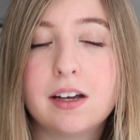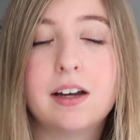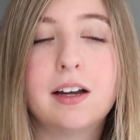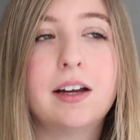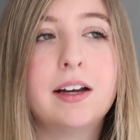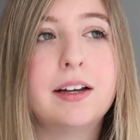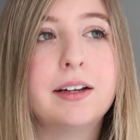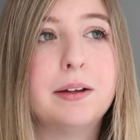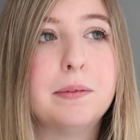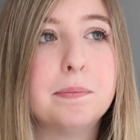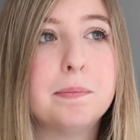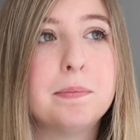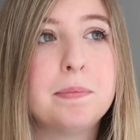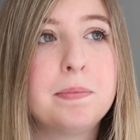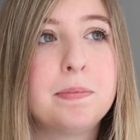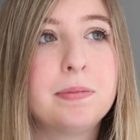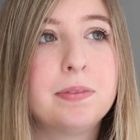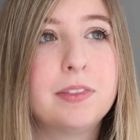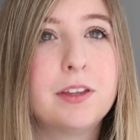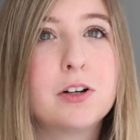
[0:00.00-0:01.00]

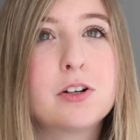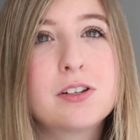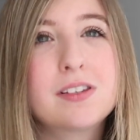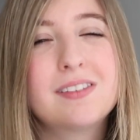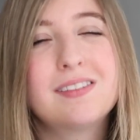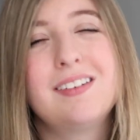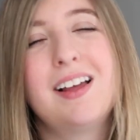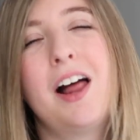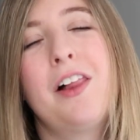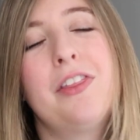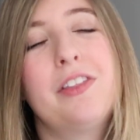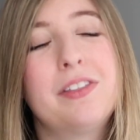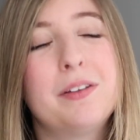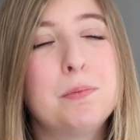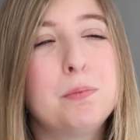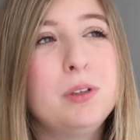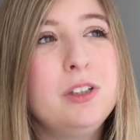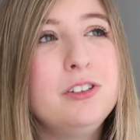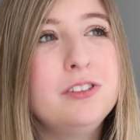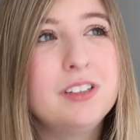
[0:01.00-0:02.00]
Um, there's uh, the
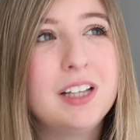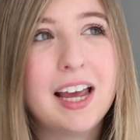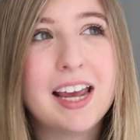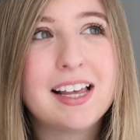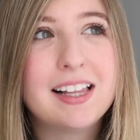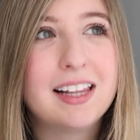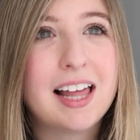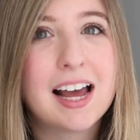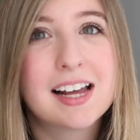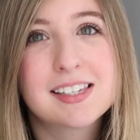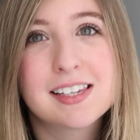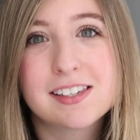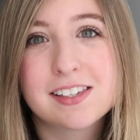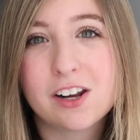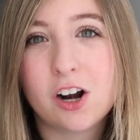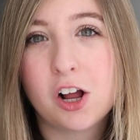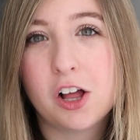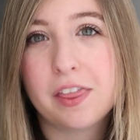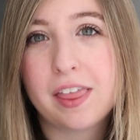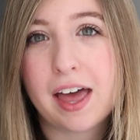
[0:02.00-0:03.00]
blue light glasses
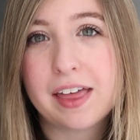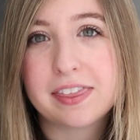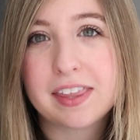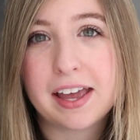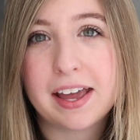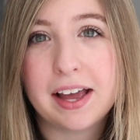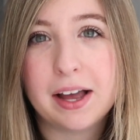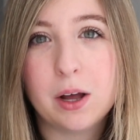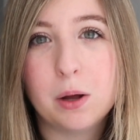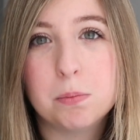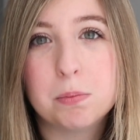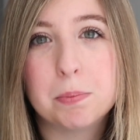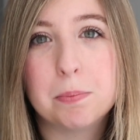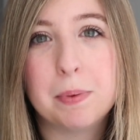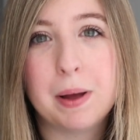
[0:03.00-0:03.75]
and all that that help,